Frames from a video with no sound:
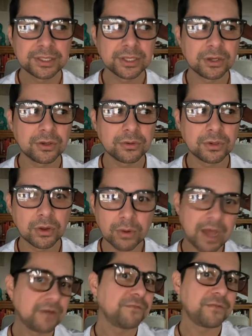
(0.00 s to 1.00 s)
So
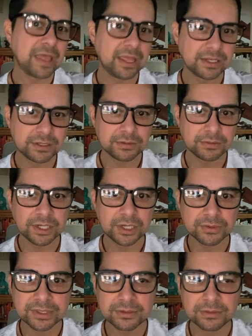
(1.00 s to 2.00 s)
go off and,
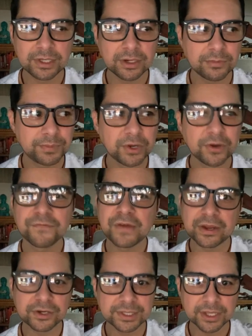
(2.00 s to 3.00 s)

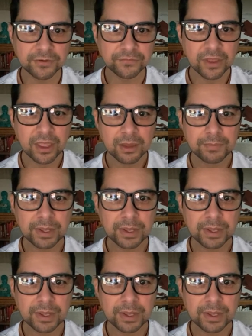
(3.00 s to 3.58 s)
purify yourself,